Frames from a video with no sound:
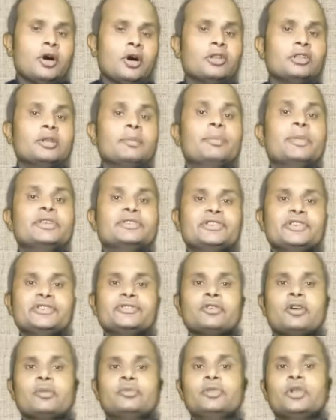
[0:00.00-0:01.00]
on the
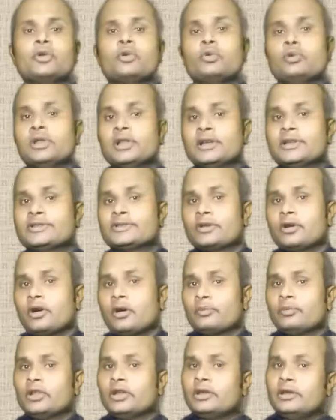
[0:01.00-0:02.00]
basis of the rulers
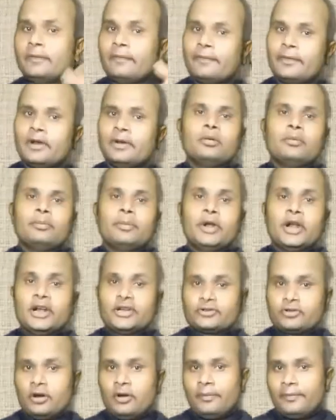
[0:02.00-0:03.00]
of the different
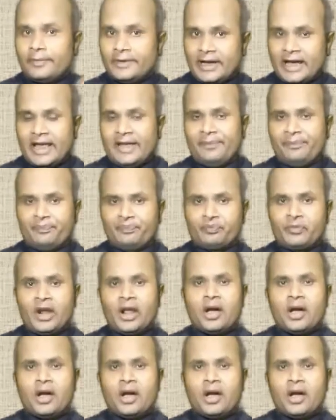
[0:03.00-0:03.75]
periods of time.